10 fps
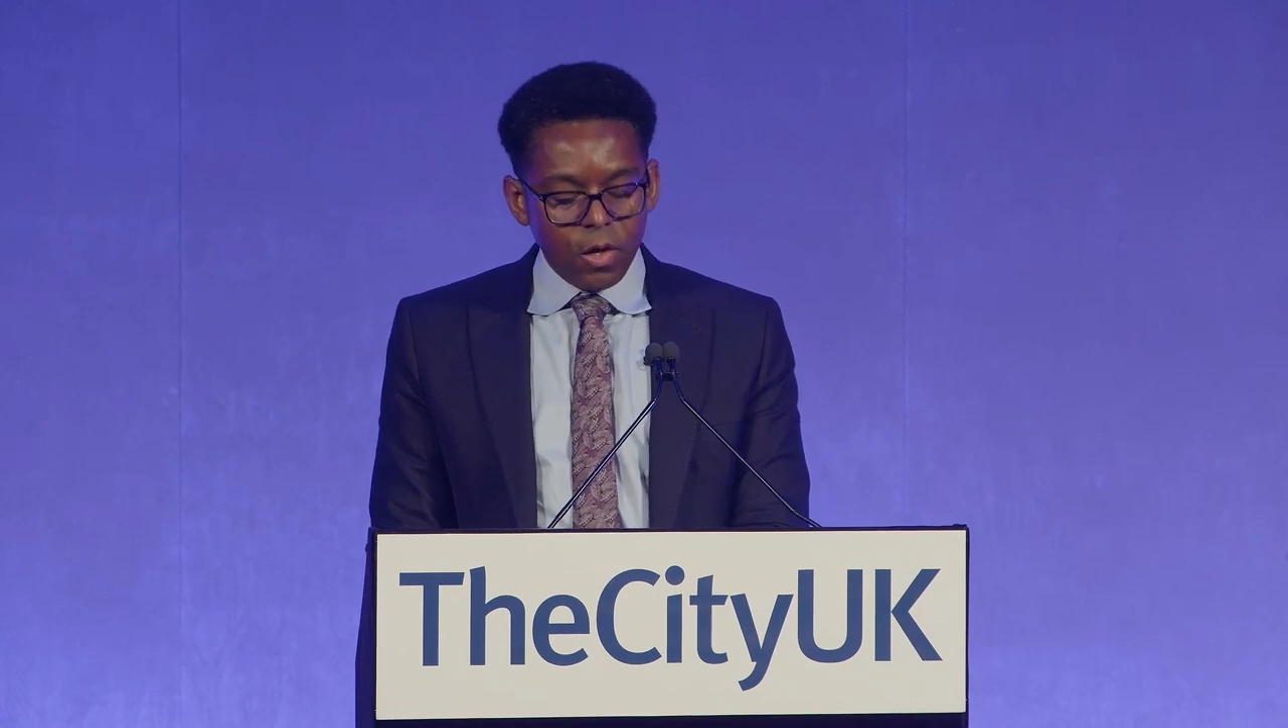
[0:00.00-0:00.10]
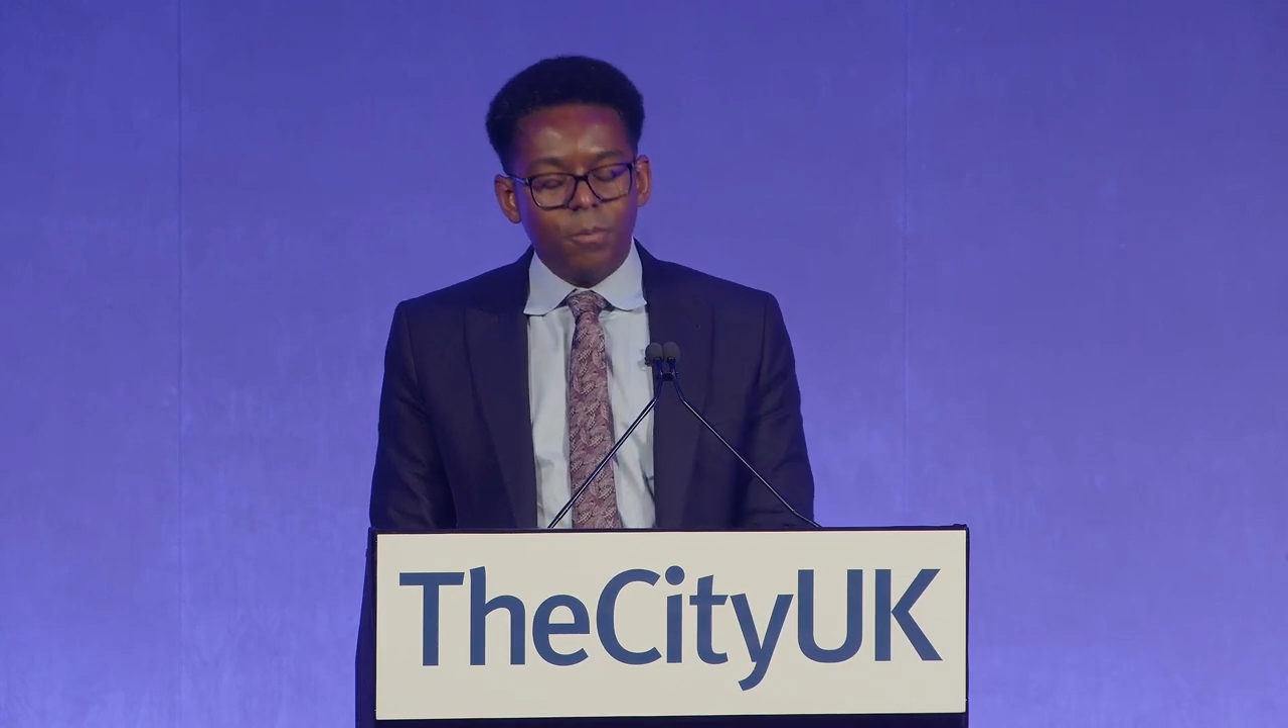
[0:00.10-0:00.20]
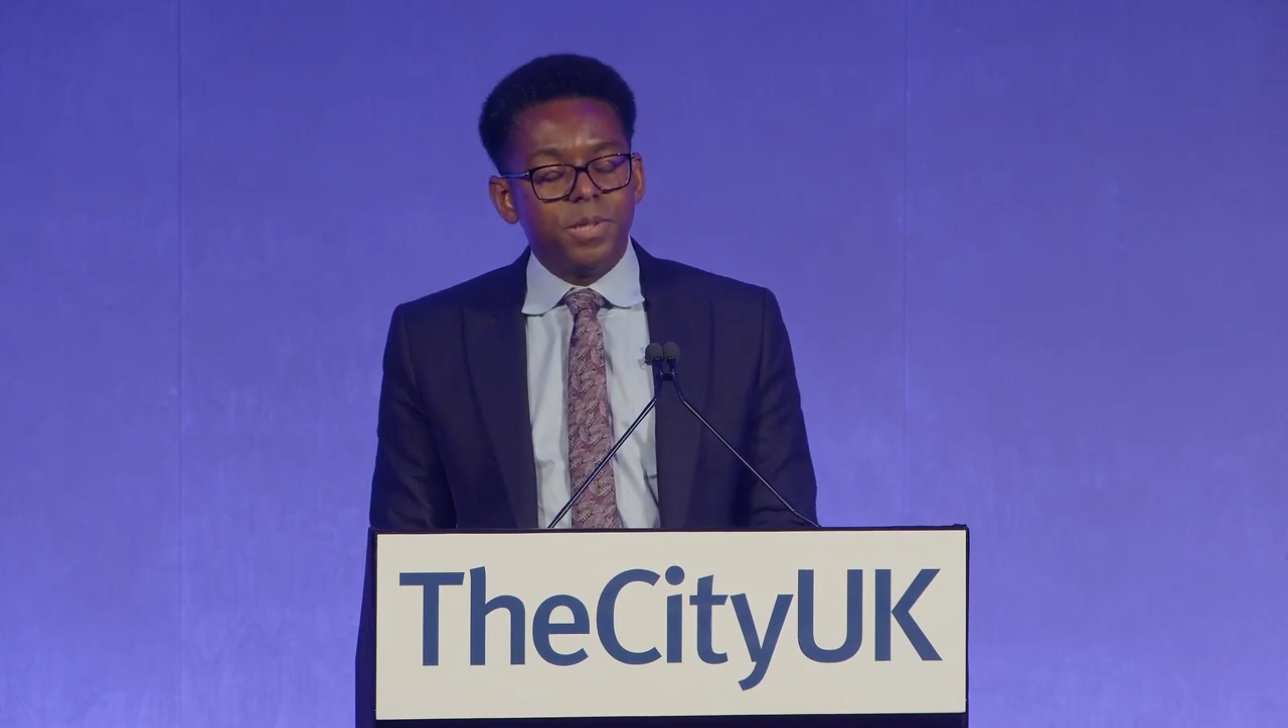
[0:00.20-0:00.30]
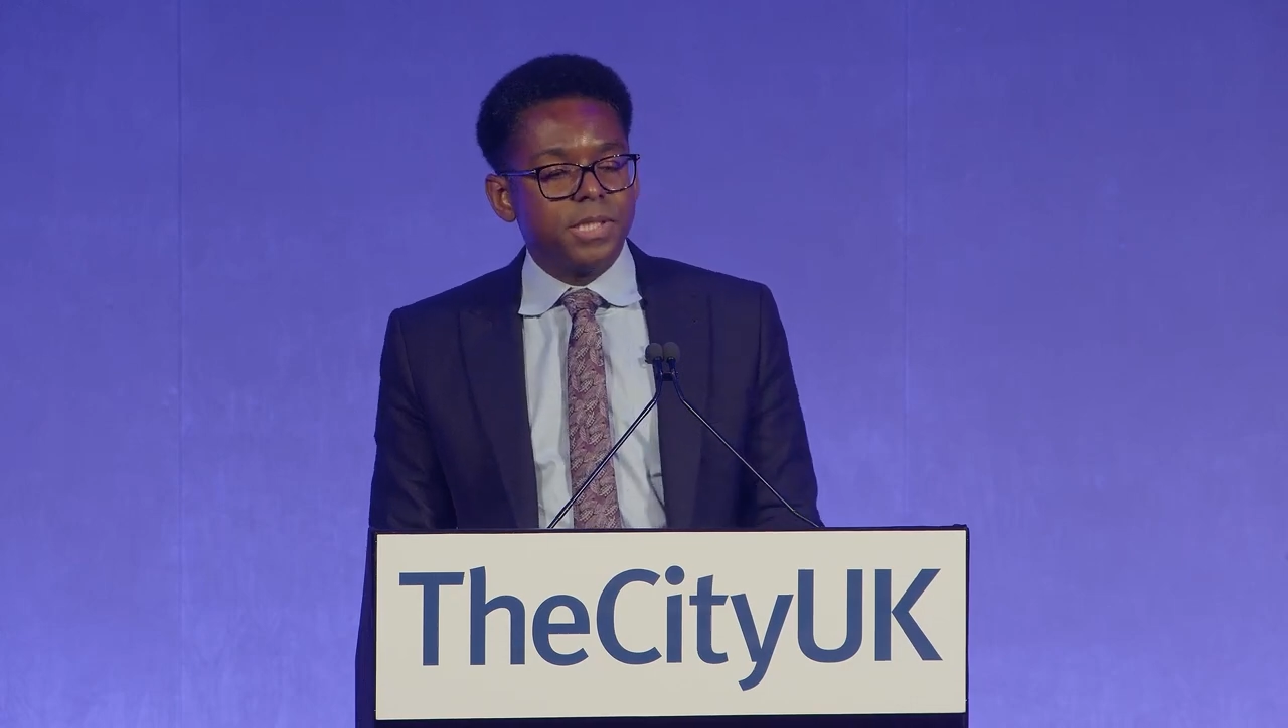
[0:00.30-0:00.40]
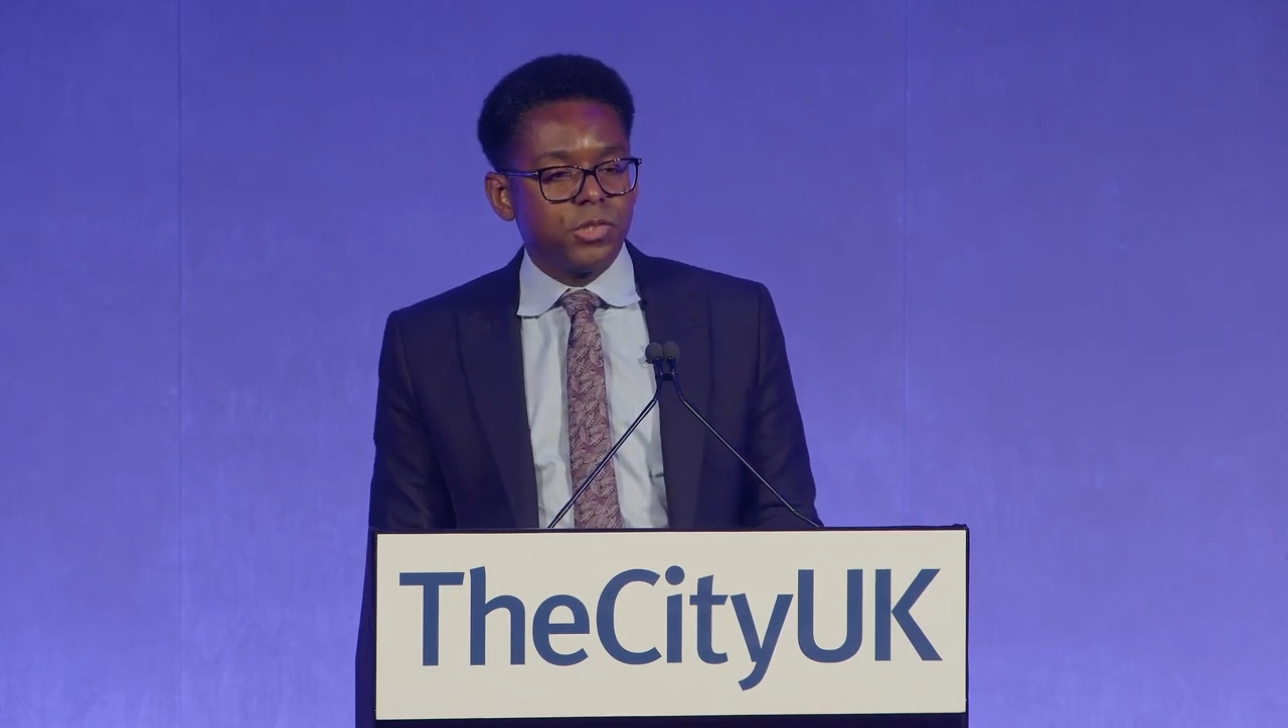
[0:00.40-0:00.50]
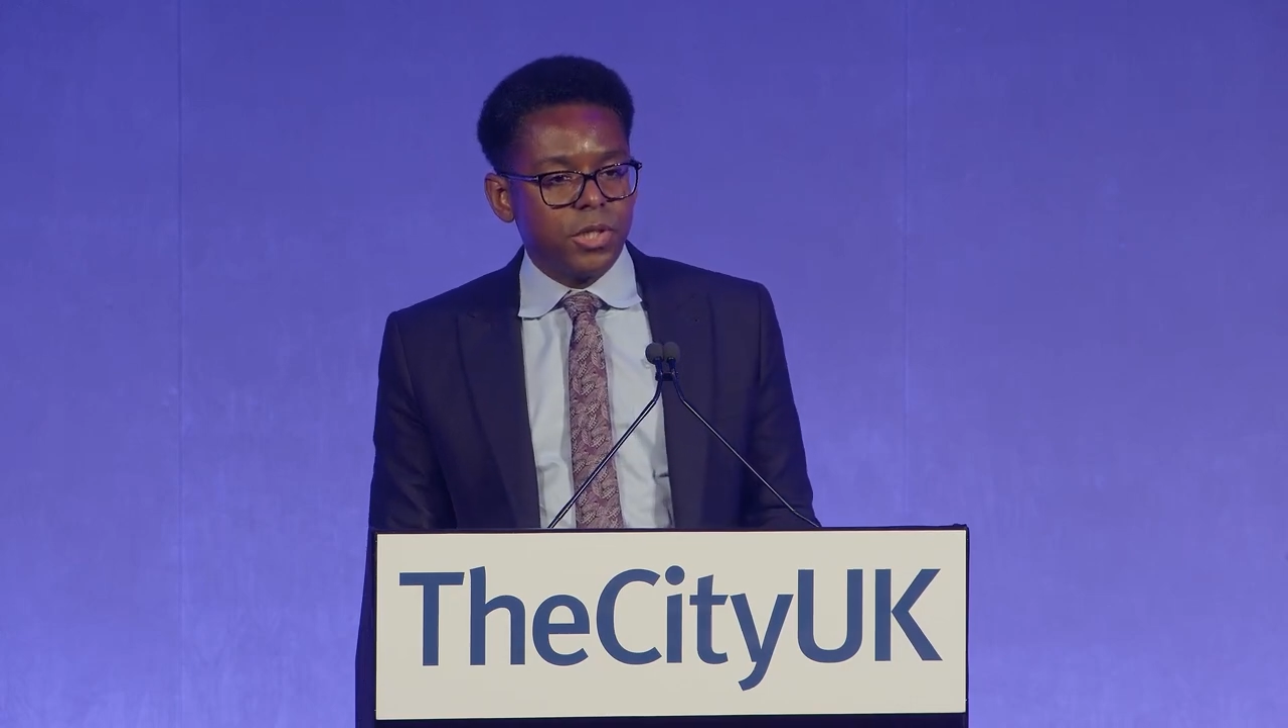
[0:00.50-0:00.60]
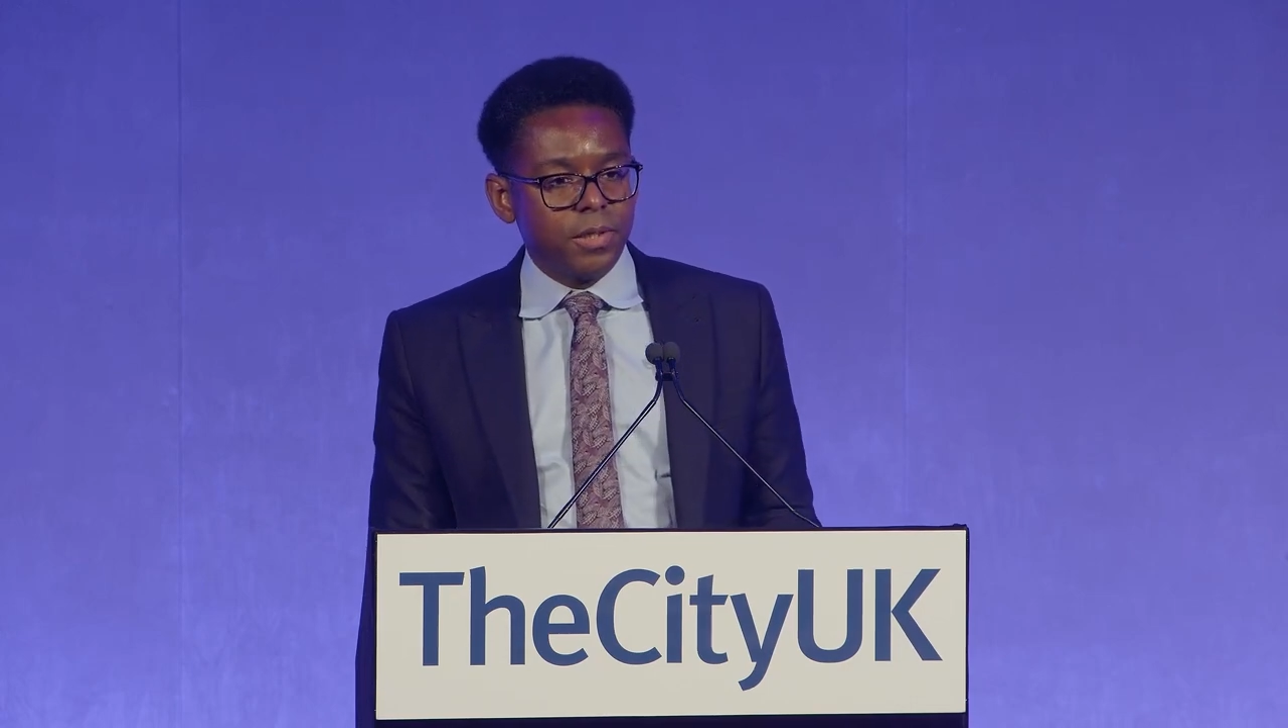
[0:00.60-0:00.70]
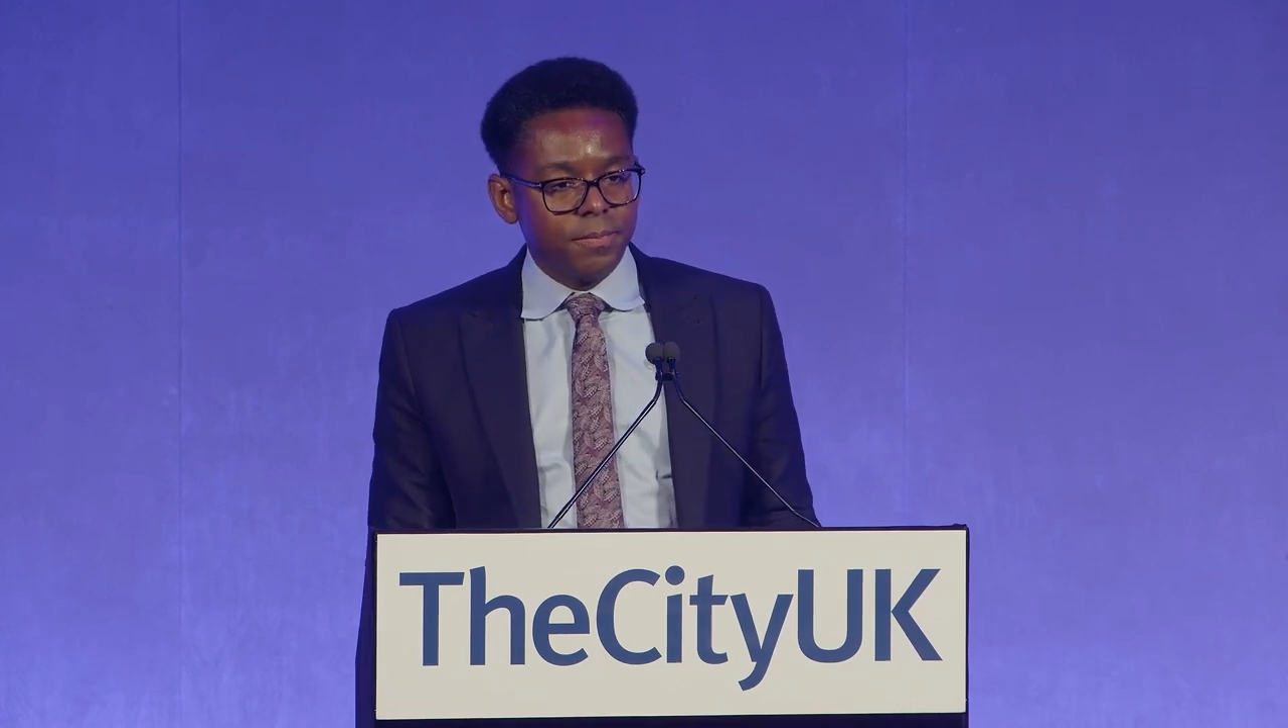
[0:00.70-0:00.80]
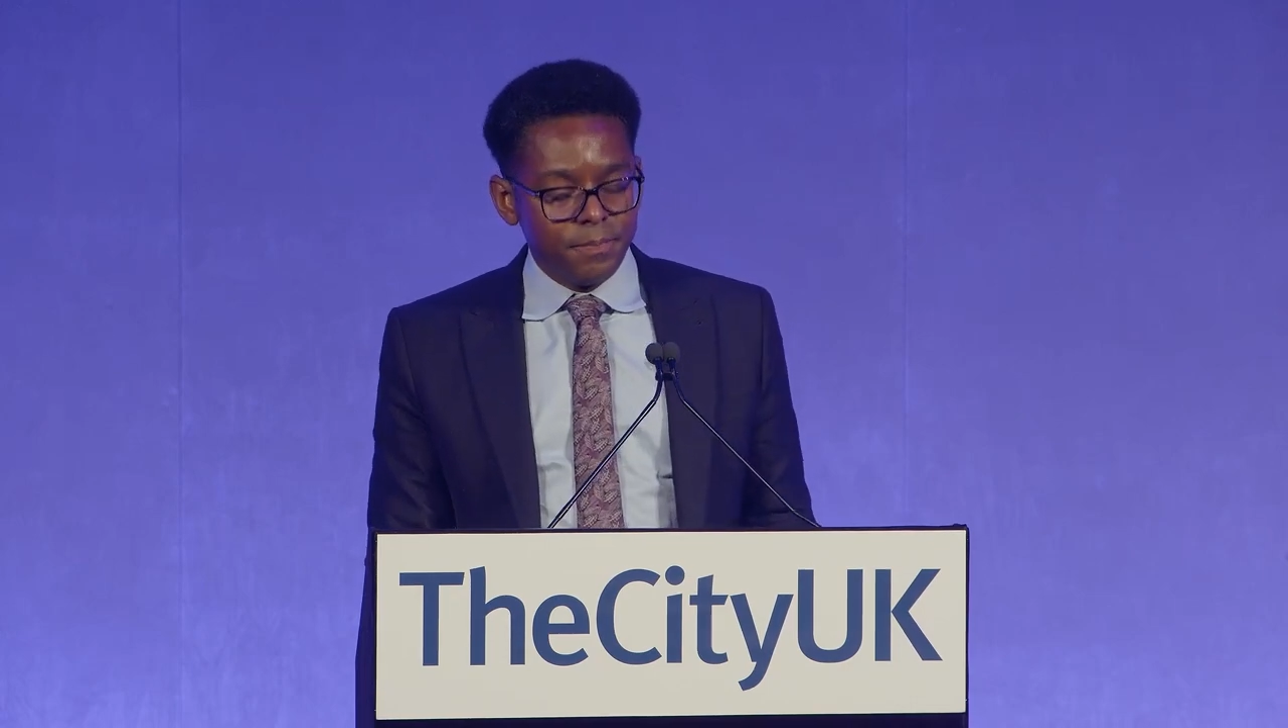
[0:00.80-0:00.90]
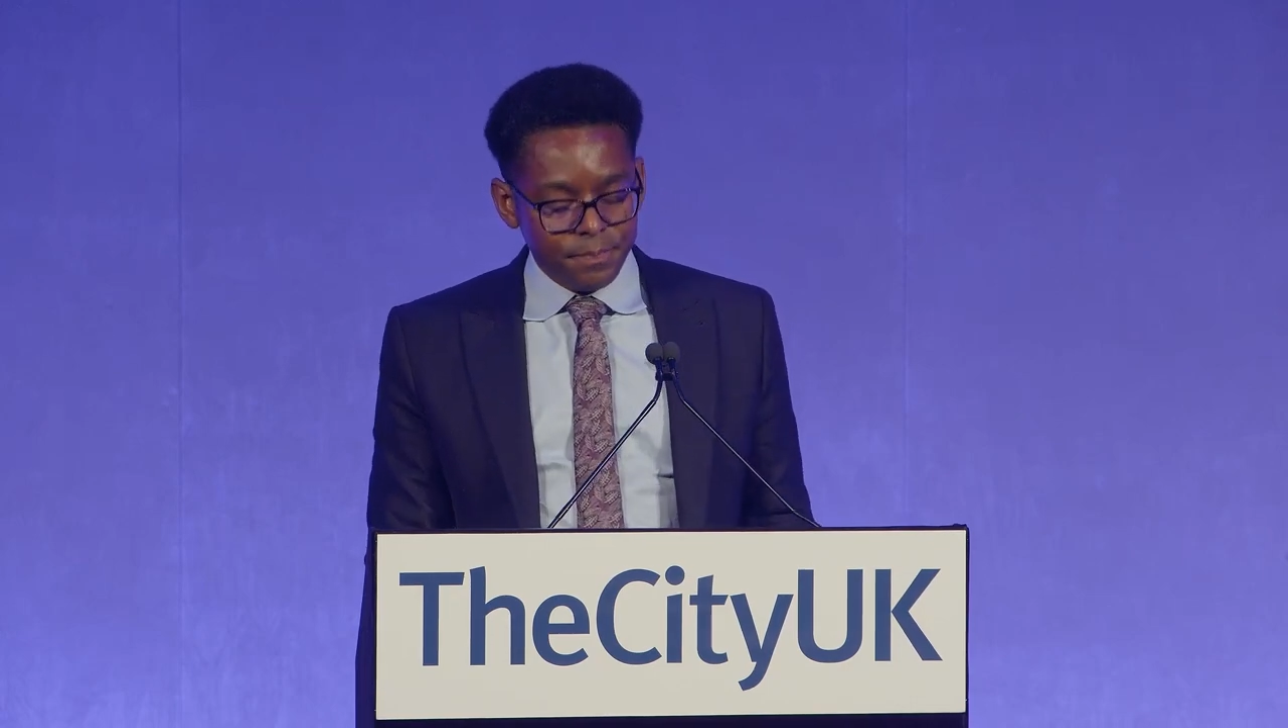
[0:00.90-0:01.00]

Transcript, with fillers: competition.